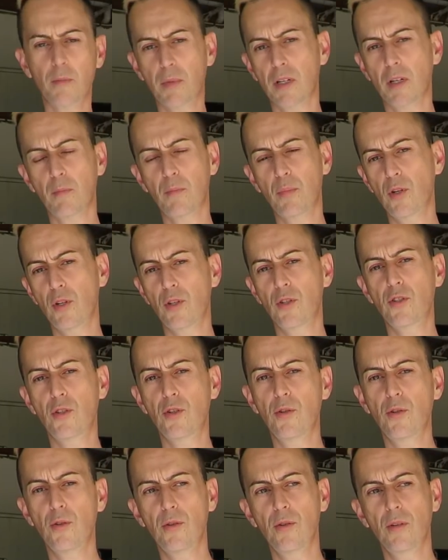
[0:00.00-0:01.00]
and I put it
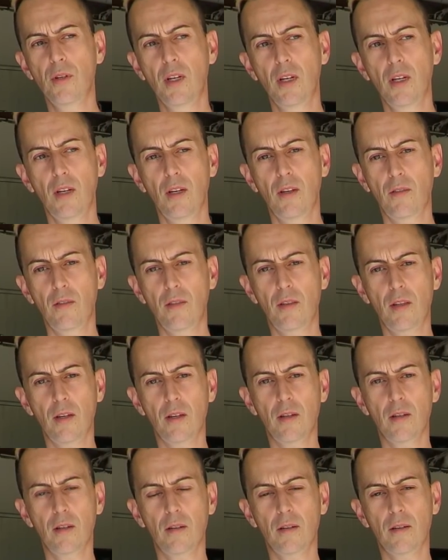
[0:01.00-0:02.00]
to
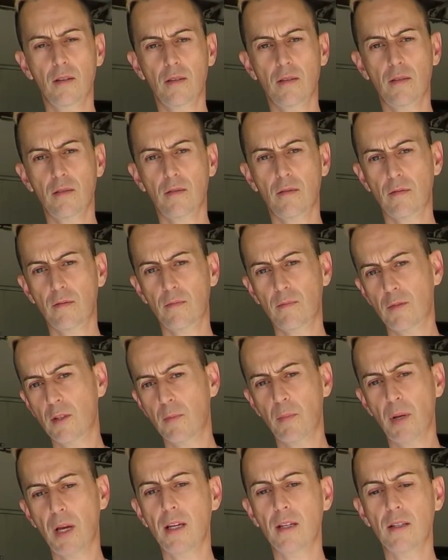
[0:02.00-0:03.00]
the
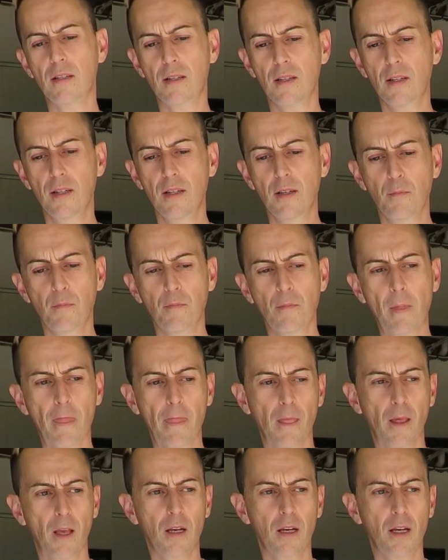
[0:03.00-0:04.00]
paint,
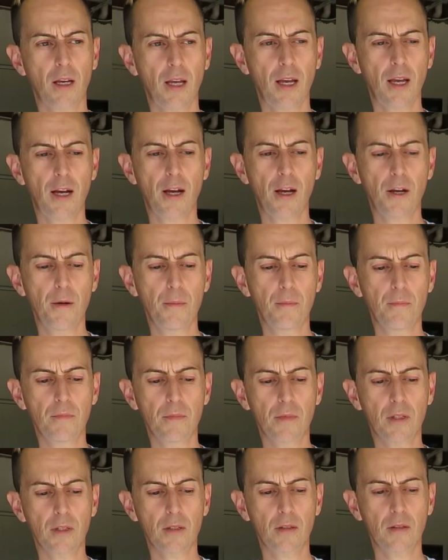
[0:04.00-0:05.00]

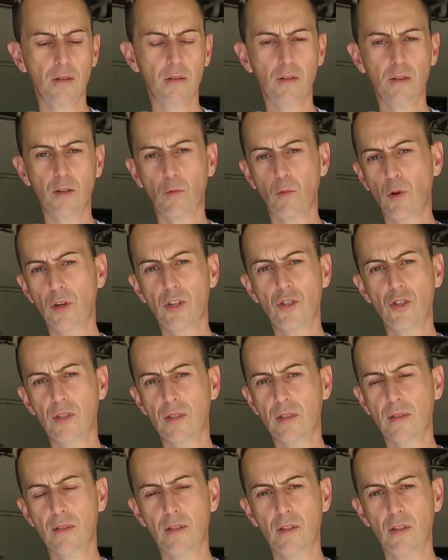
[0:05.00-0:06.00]
the water
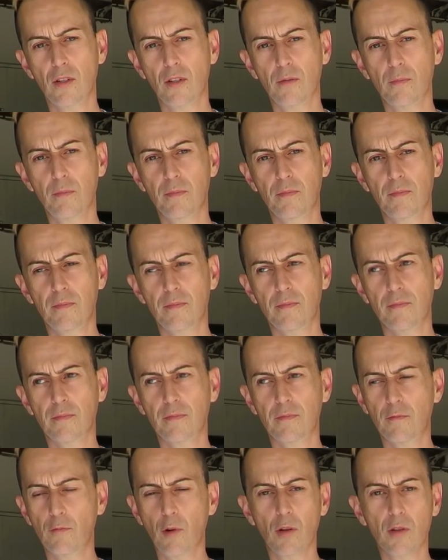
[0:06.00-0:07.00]
just, you know,
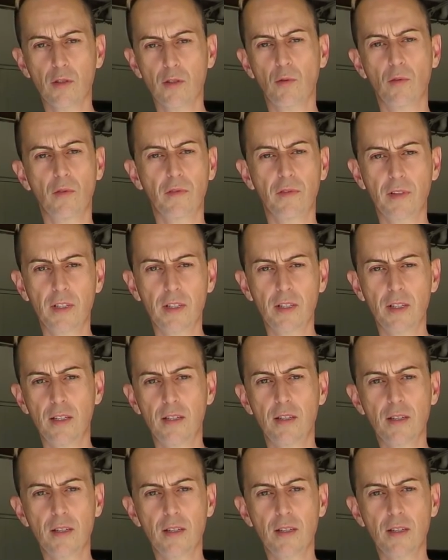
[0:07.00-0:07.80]
rolls off. It